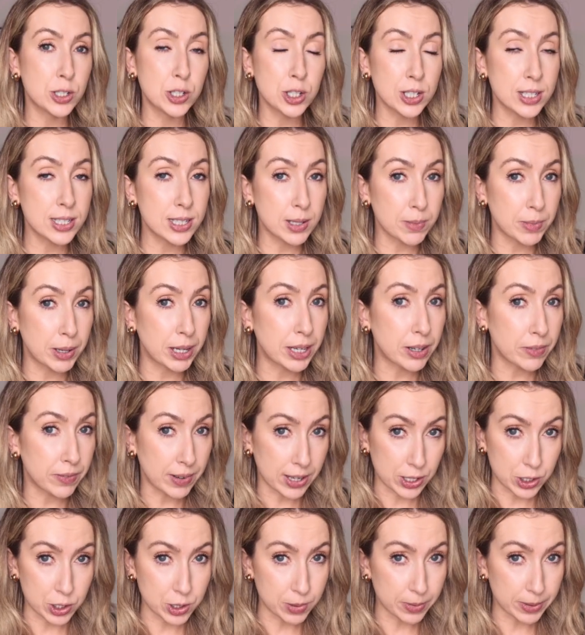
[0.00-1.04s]
just mean
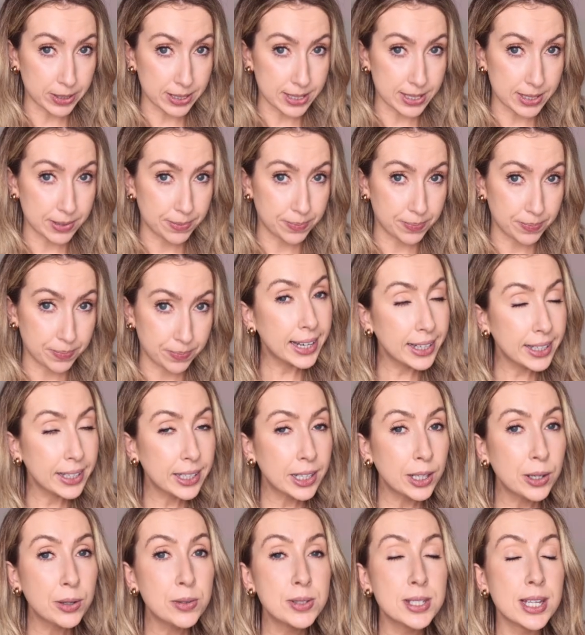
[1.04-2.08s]
vegetables. It
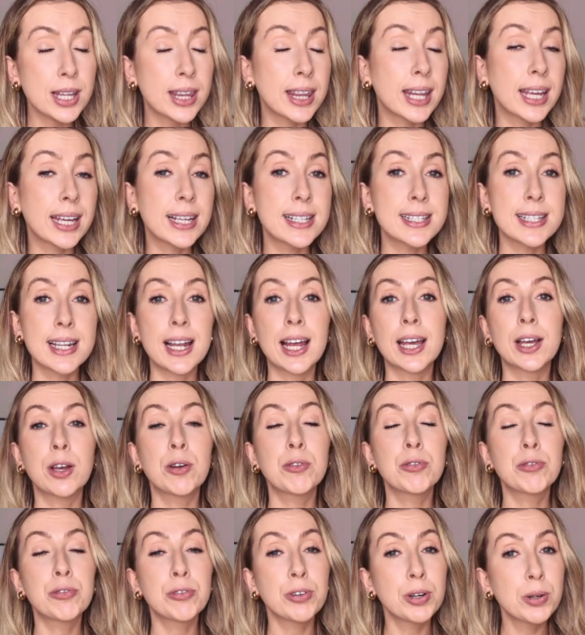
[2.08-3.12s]
includes things like
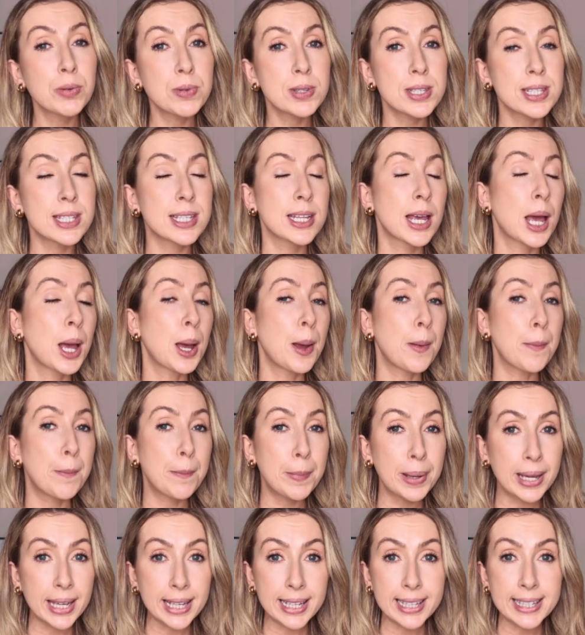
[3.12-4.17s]
fruits,
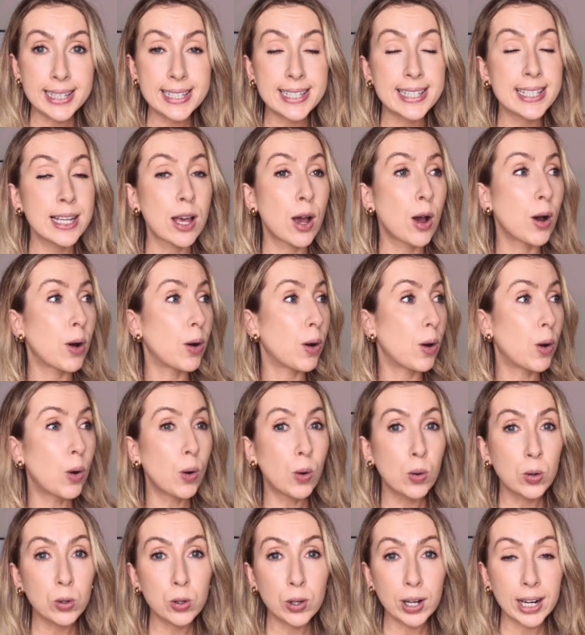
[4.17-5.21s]
beans,
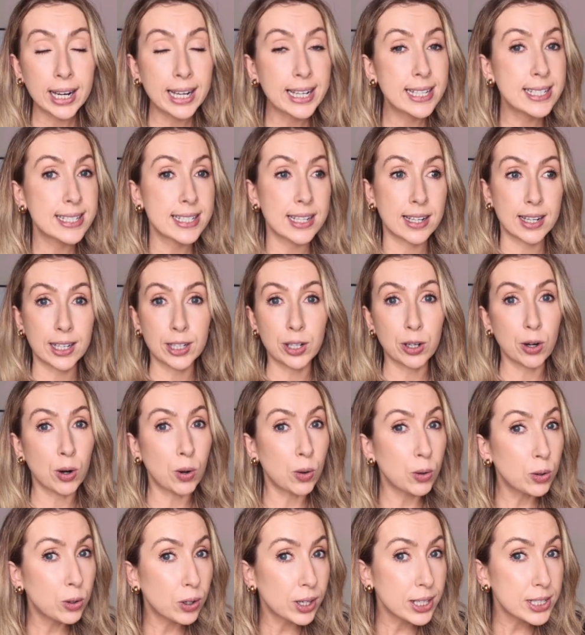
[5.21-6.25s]
whole grains like your
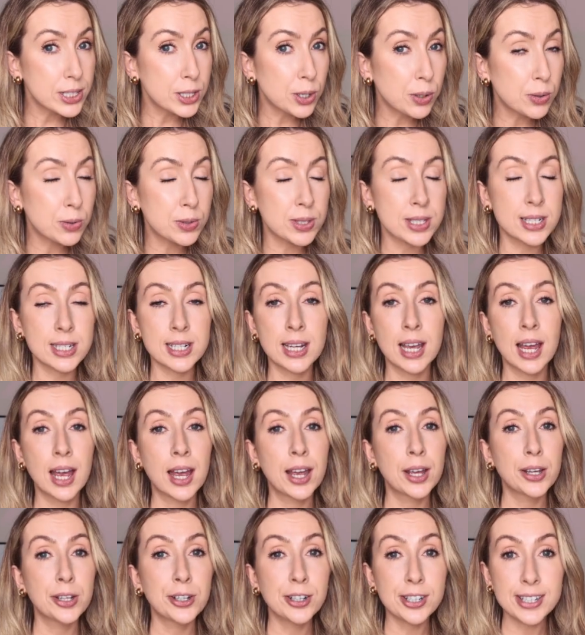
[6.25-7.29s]
whole grain toast,
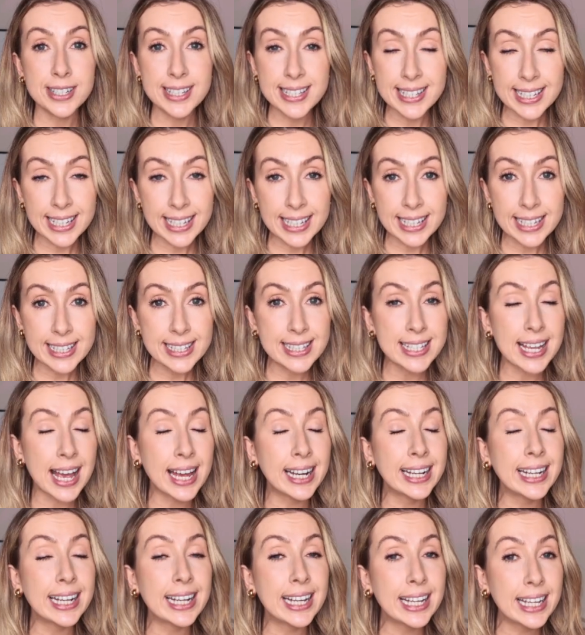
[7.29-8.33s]
your seeds,
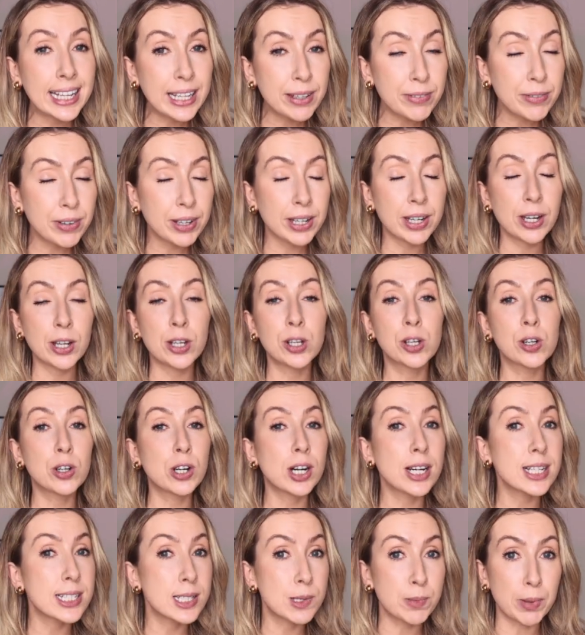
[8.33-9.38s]
and even
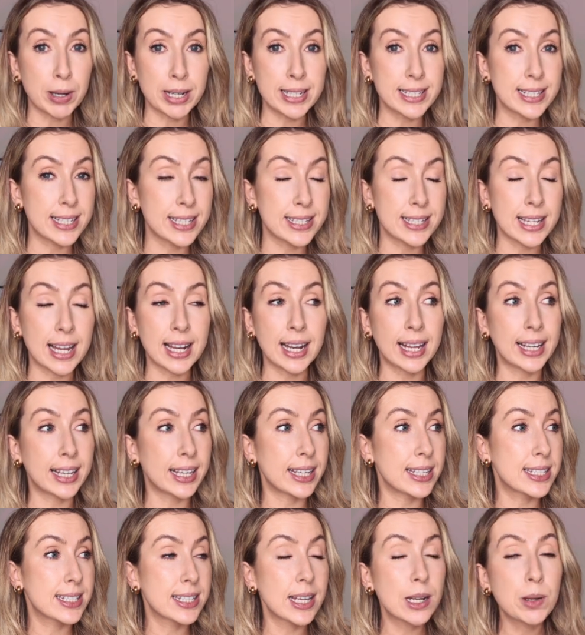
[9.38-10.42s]
your spices like
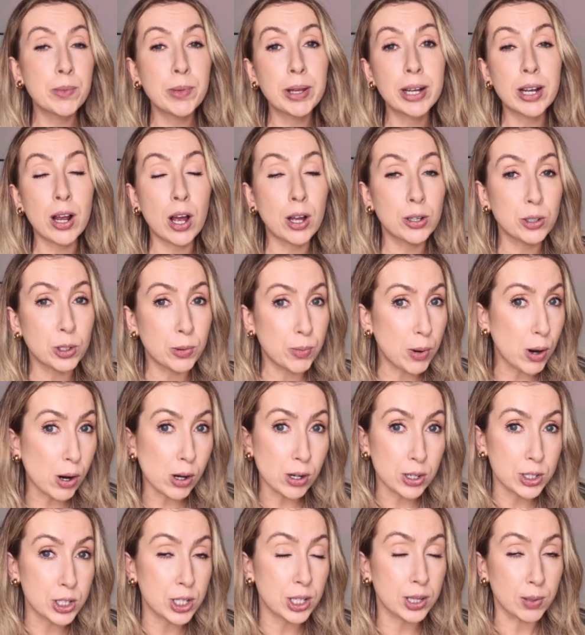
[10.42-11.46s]
cinnamon on your
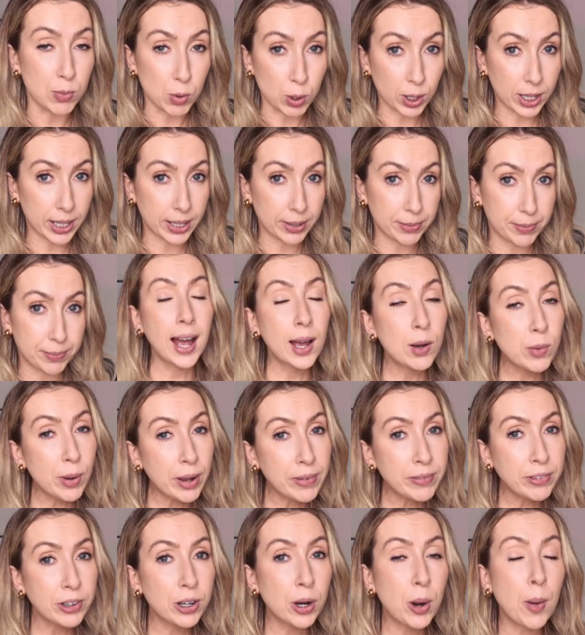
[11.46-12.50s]
porridge in the morning.
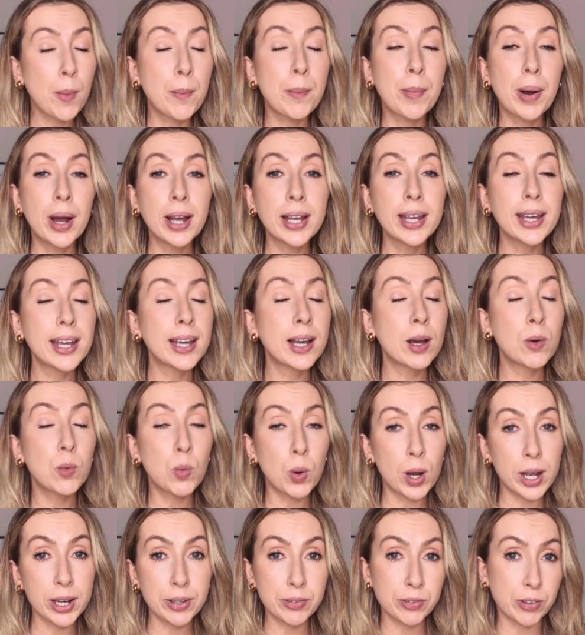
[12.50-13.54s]
However, buying a
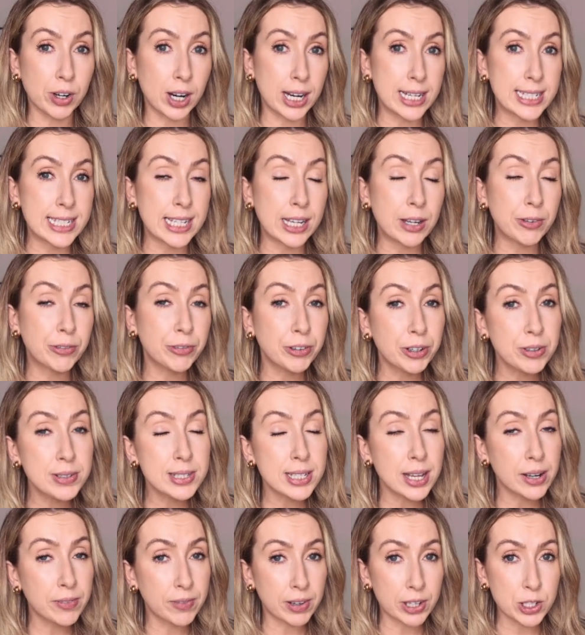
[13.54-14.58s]
wide variety of fruits
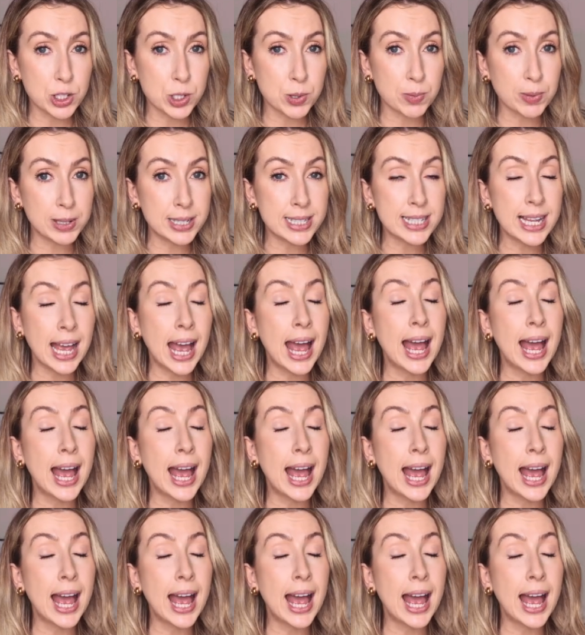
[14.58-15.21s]
and vegetables